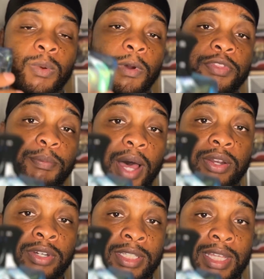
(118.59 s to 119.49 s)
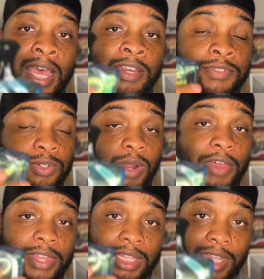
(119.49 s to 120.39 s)
with the bottle design of
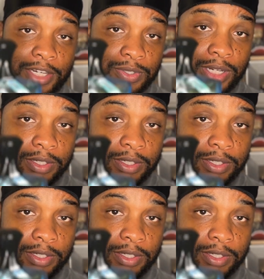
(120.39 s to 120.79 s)
Turathi Electric.